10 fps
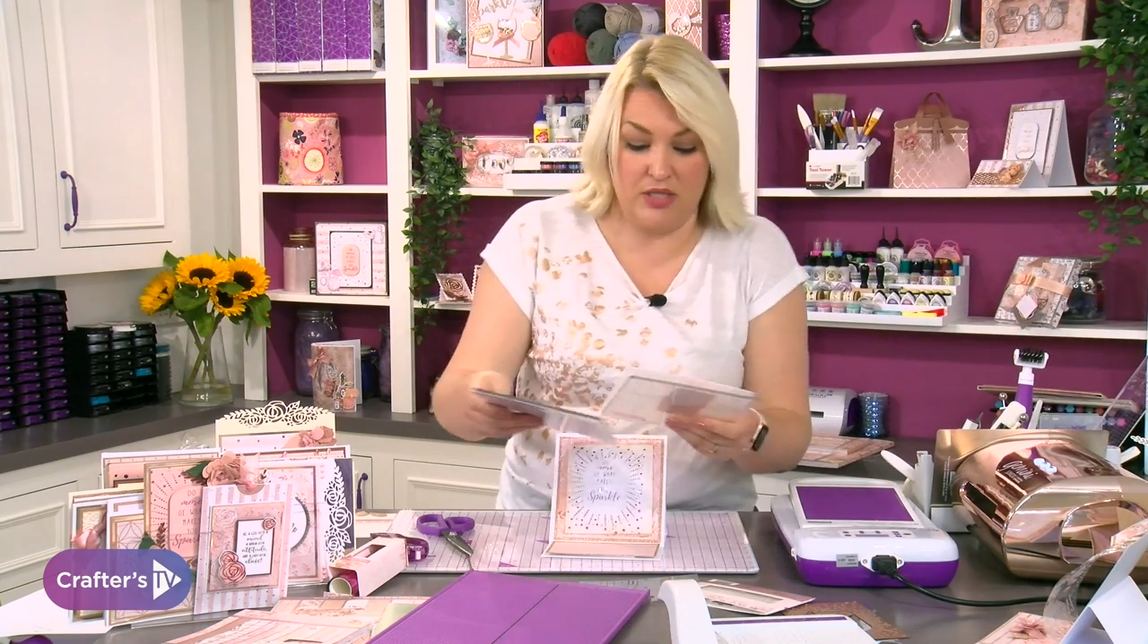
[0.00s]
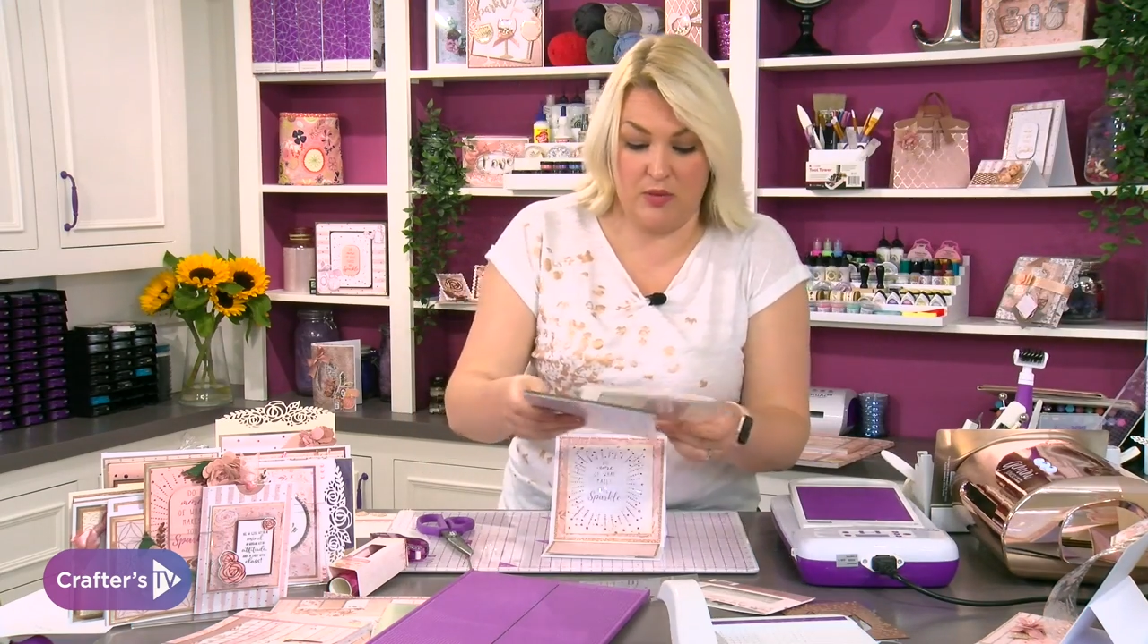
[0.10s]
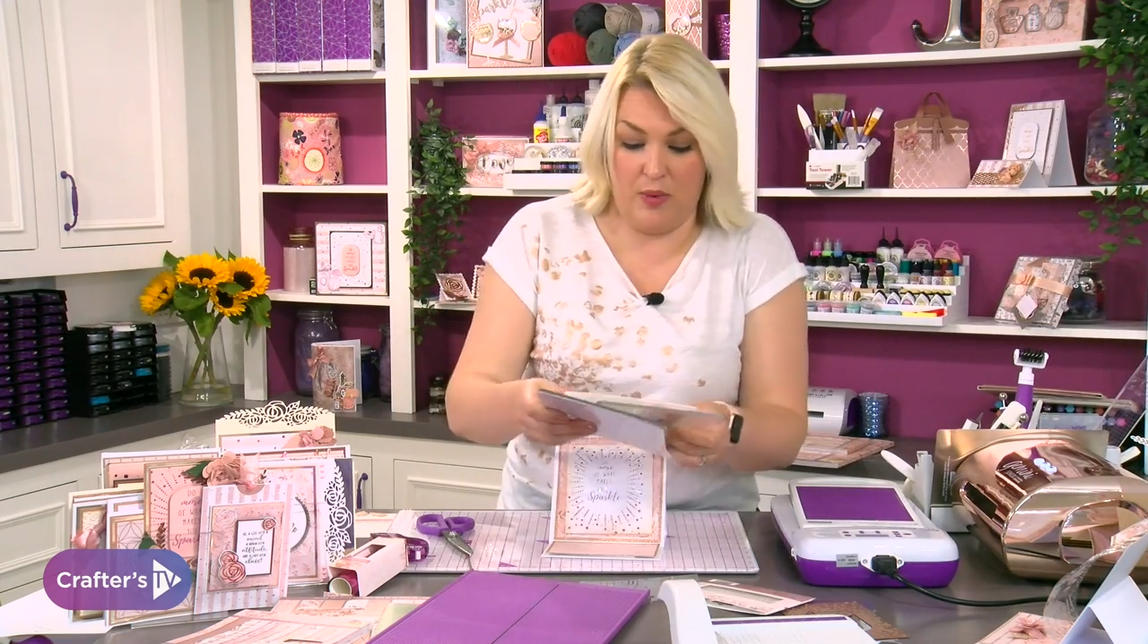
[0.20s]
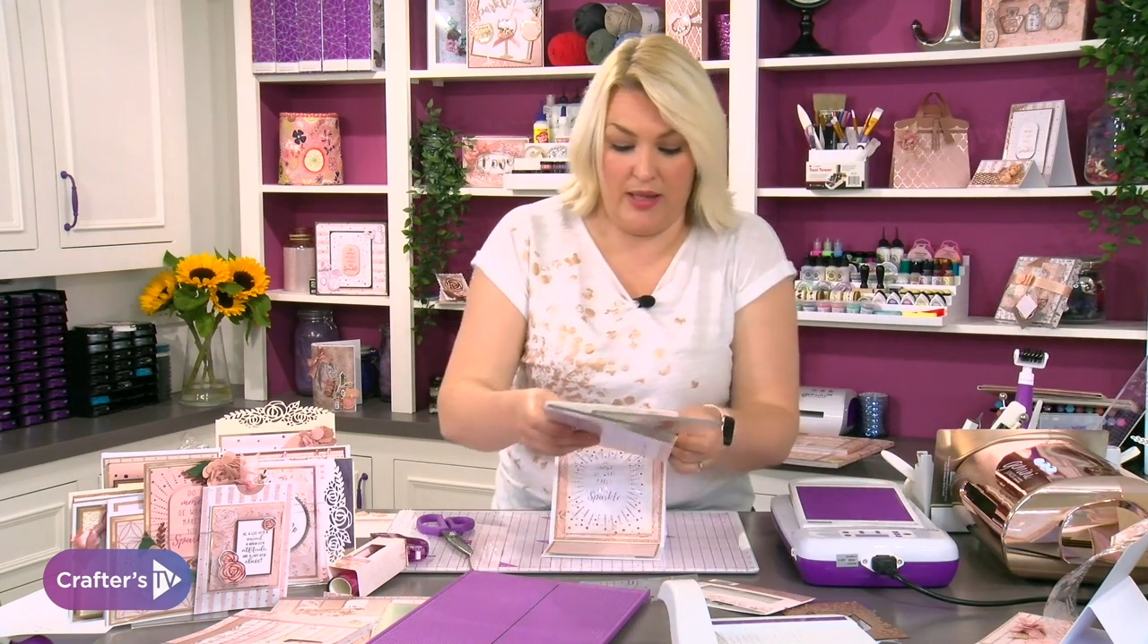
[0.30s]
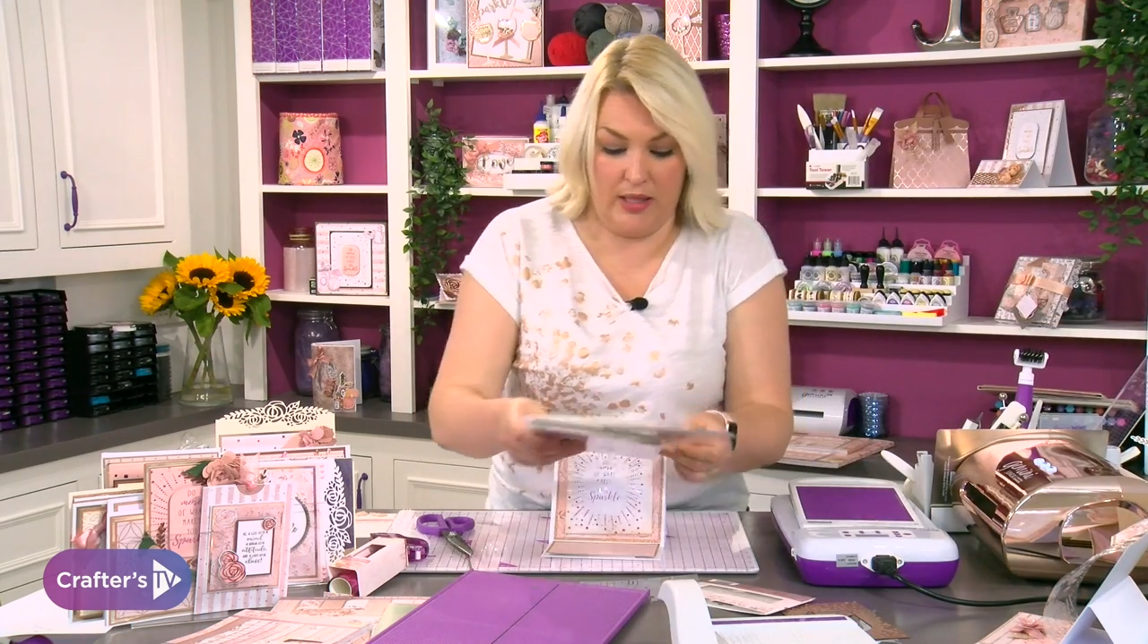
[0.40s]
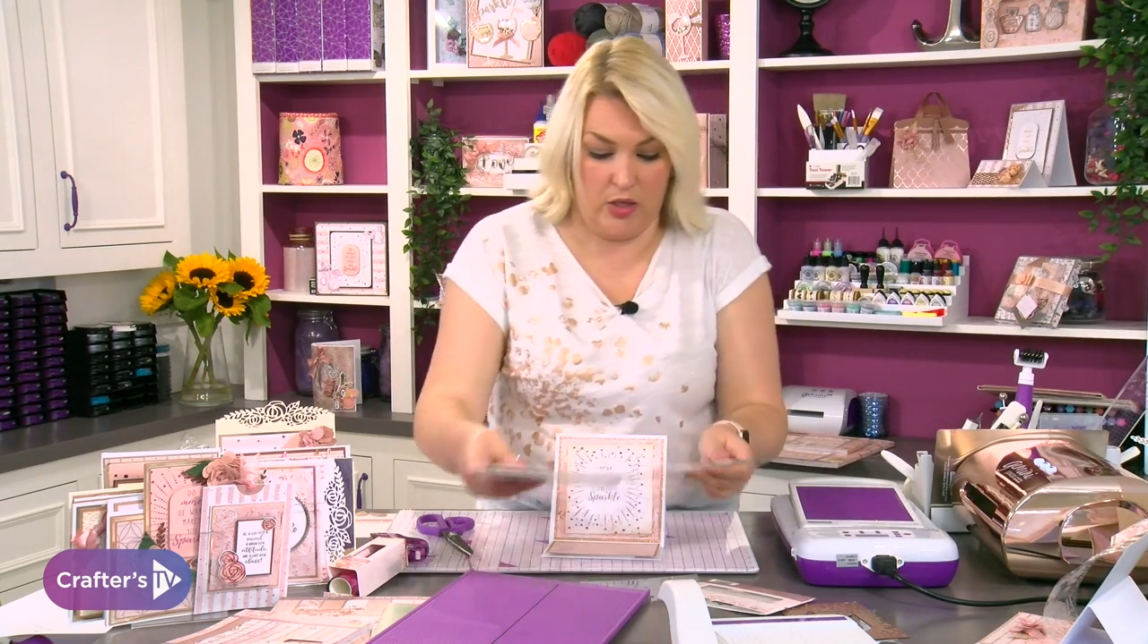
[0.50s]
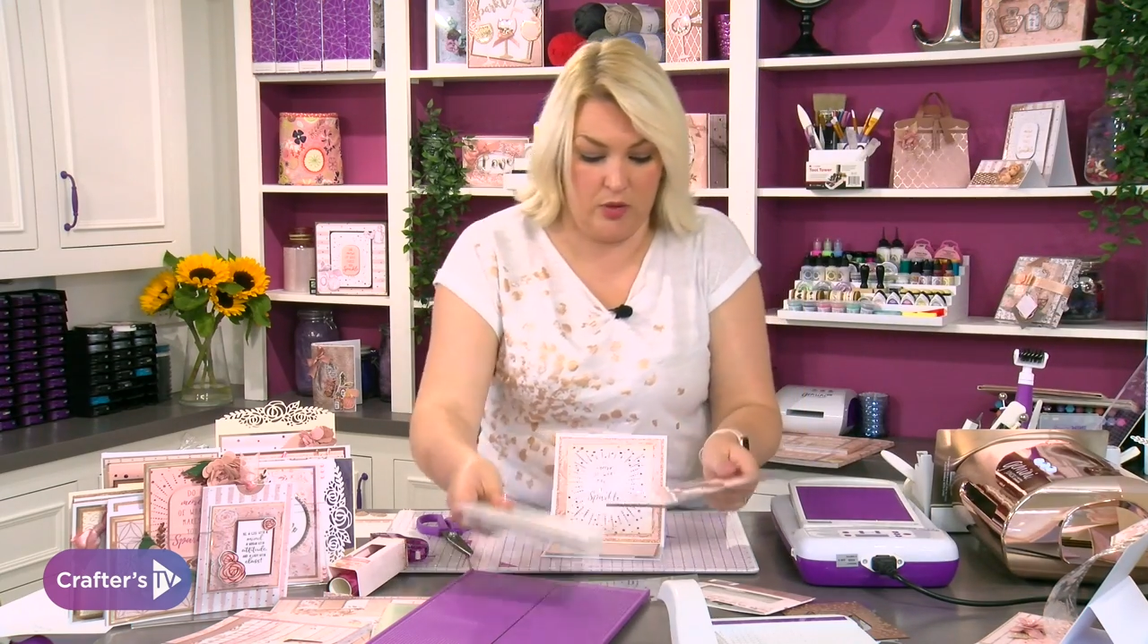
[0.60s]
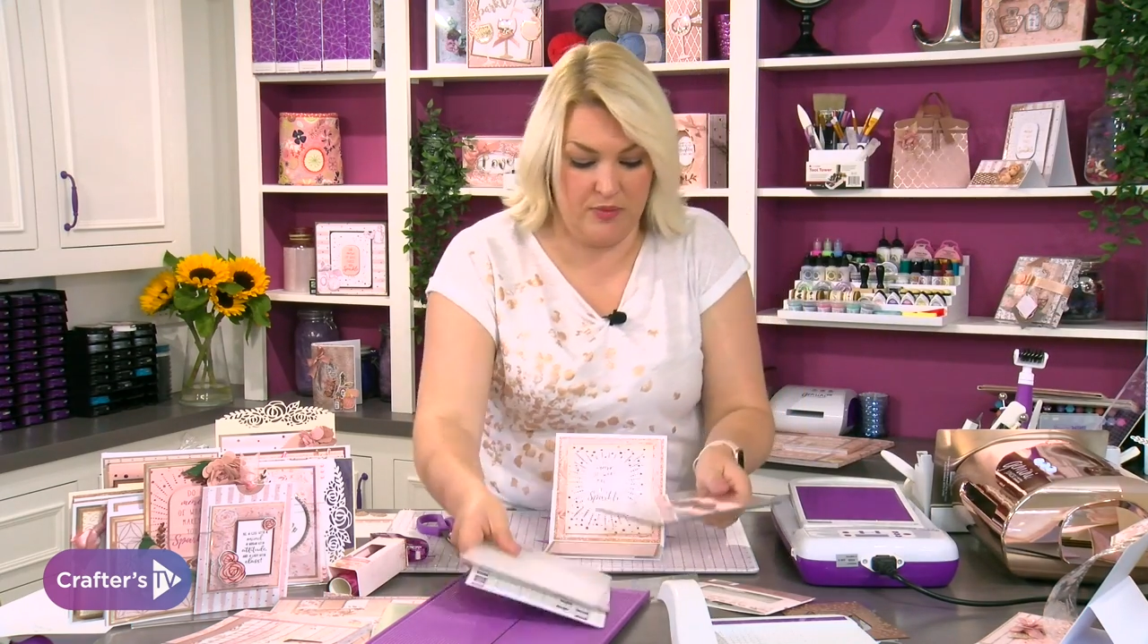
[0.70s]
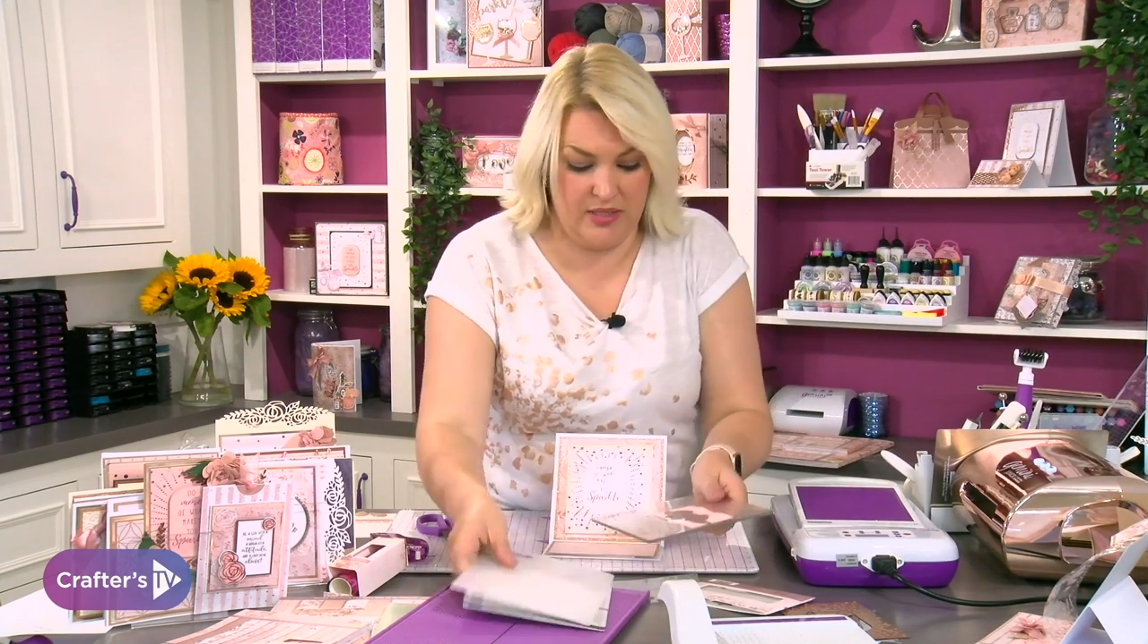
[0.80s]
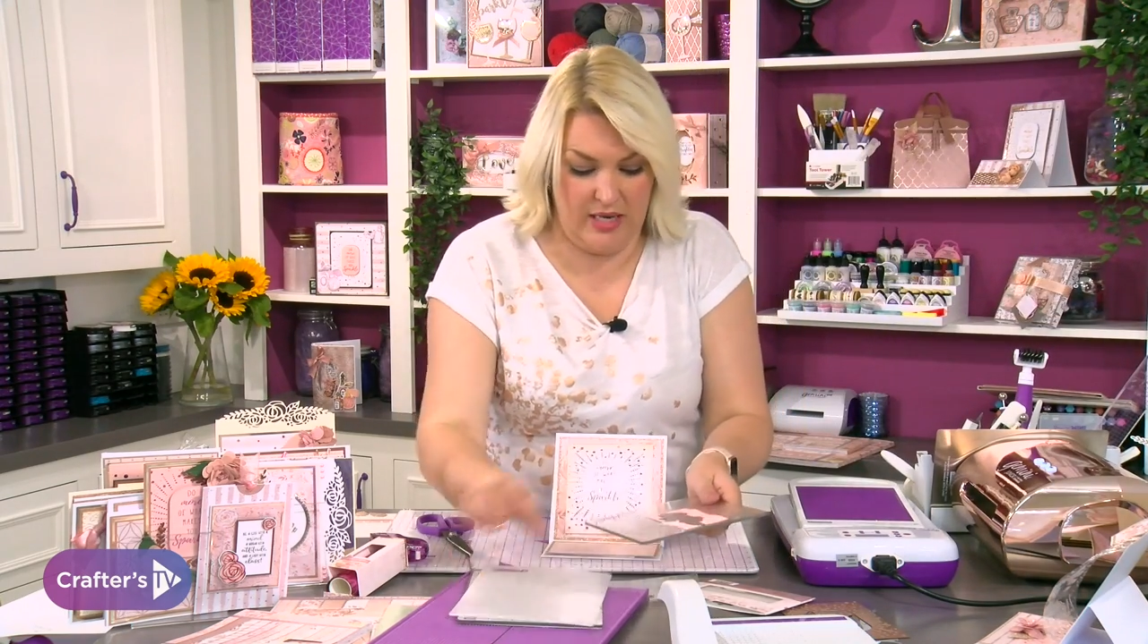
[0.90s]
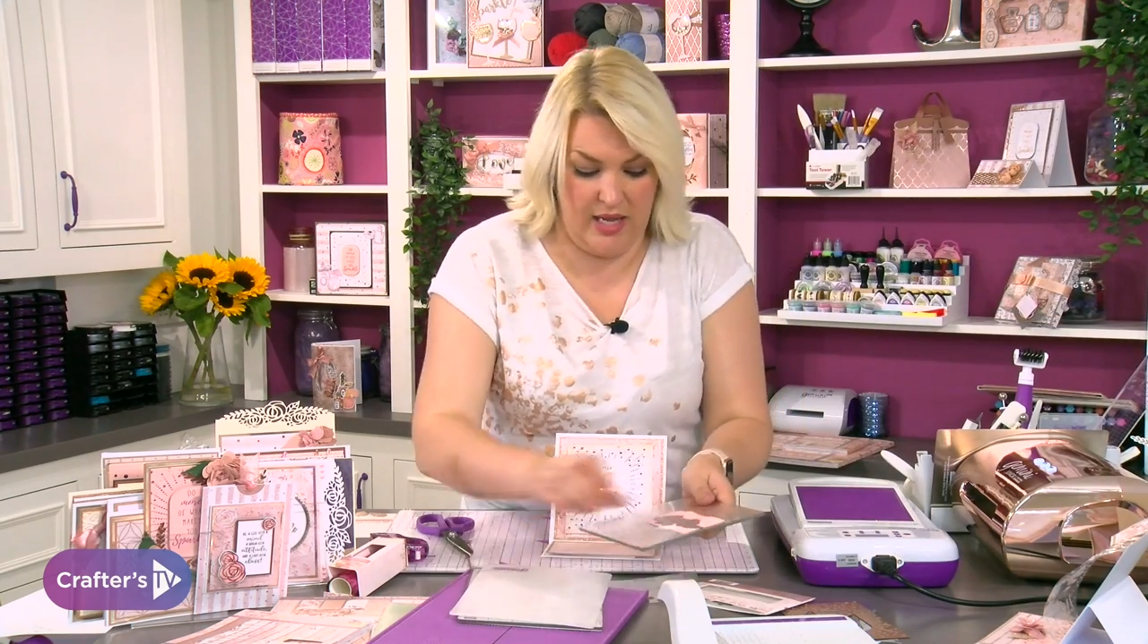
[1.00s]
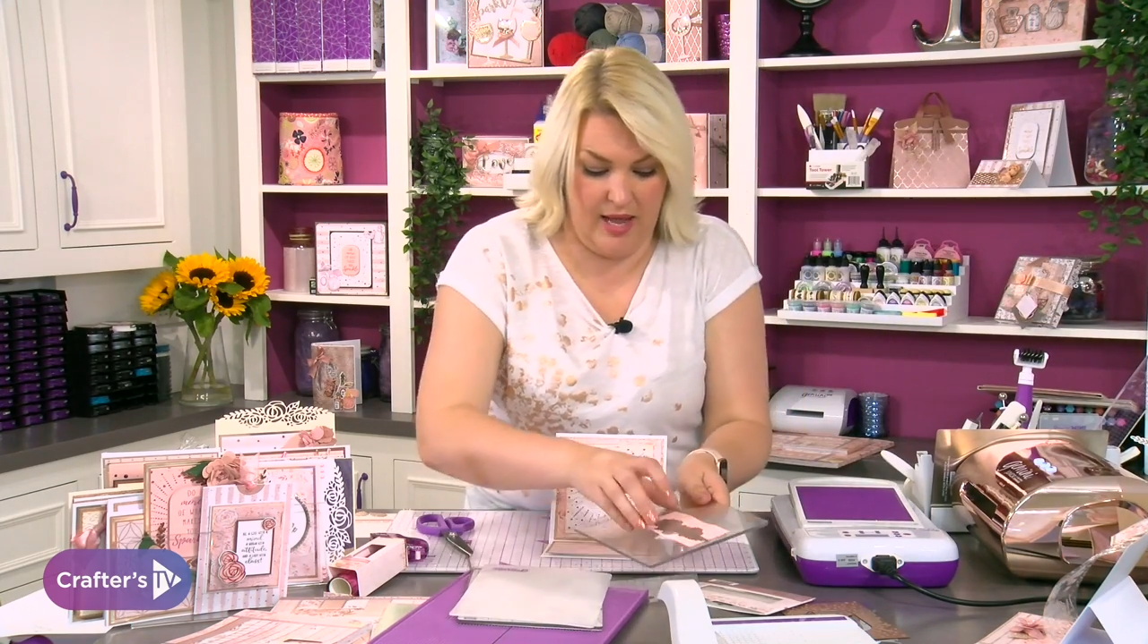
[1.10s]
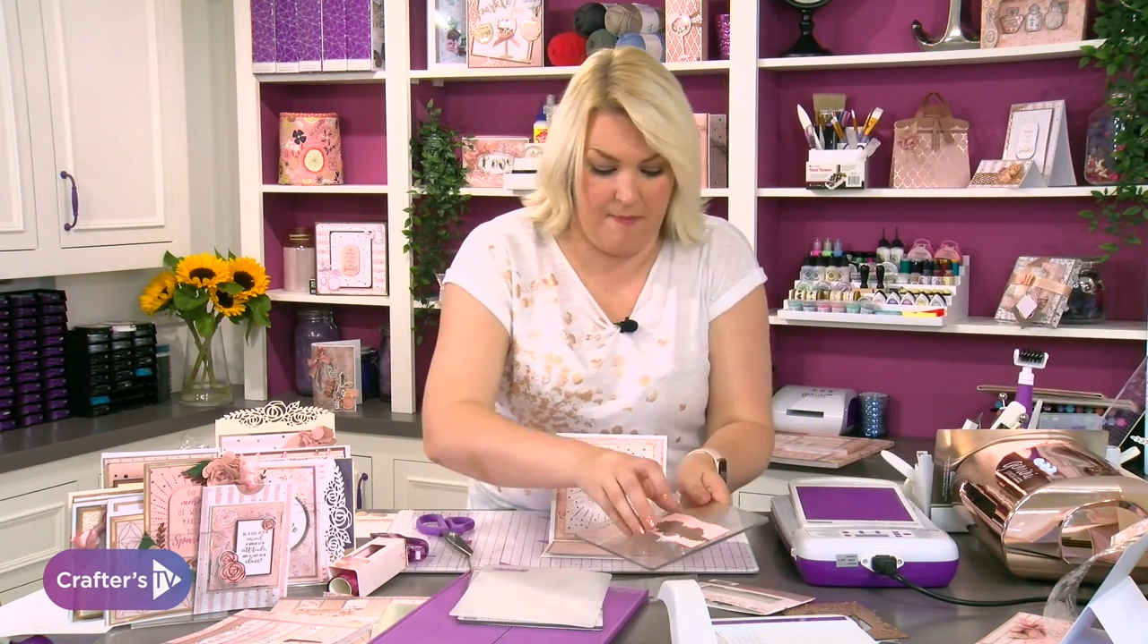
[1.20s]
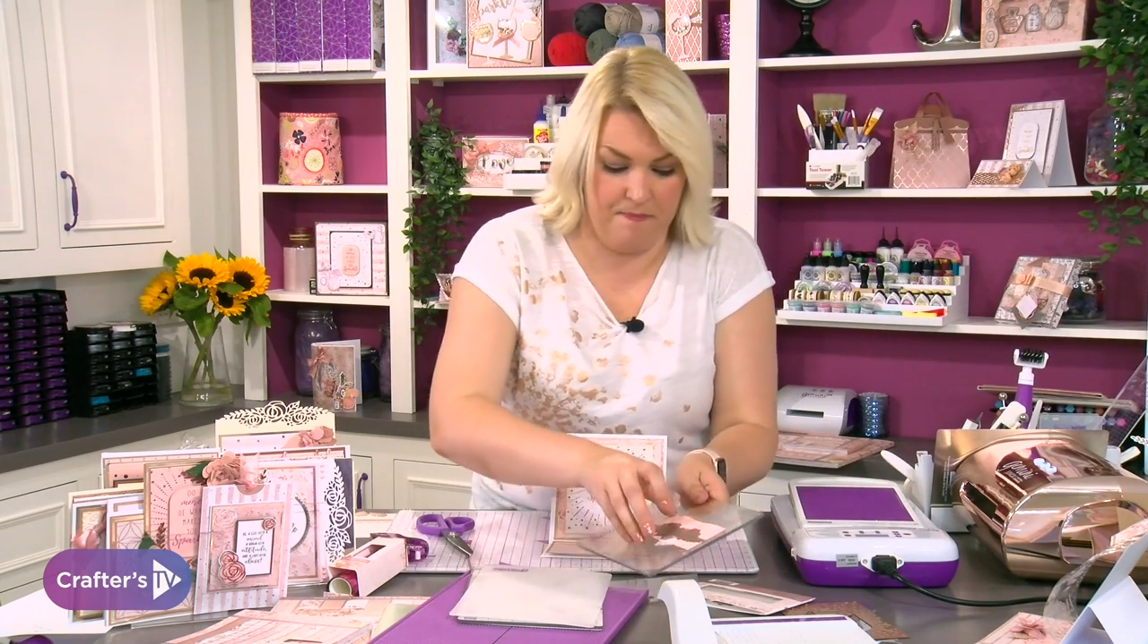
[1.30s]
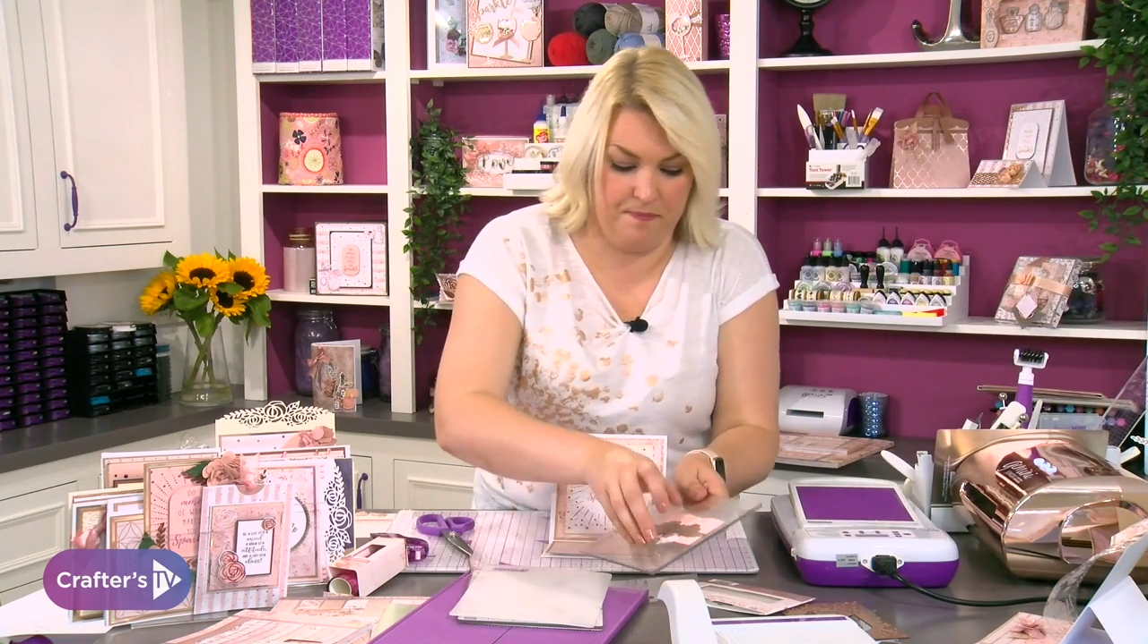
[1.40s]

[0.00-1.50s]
as well that comes in here.